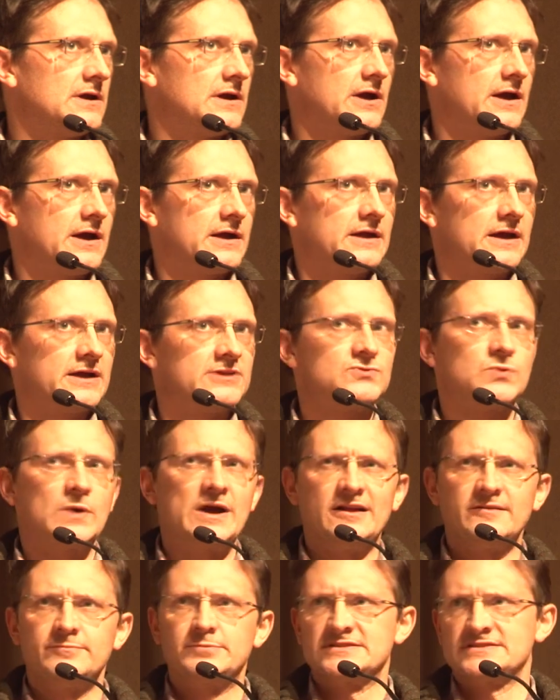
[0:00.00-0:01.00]
a
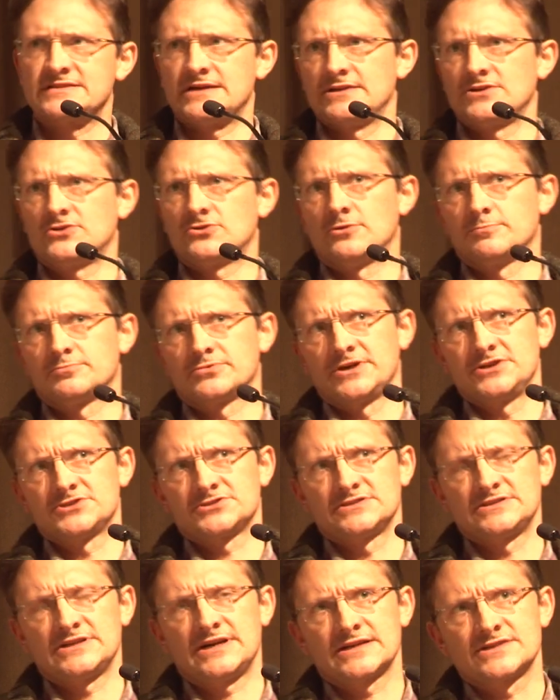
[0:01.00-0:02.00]
12%
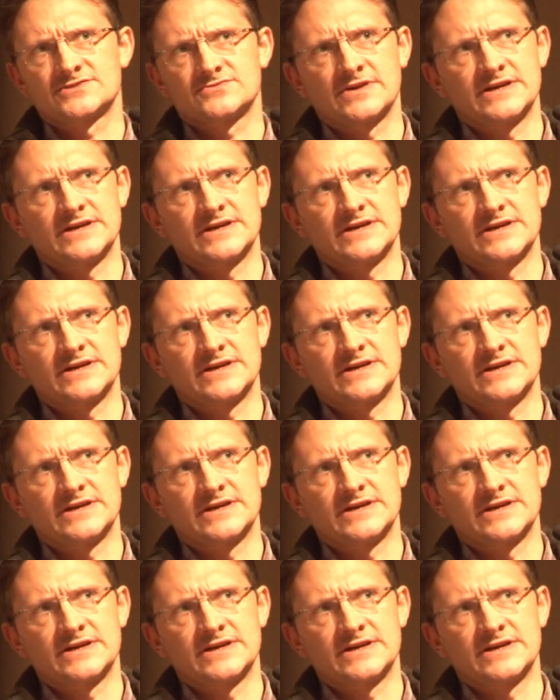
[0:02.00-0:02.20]
corporation tax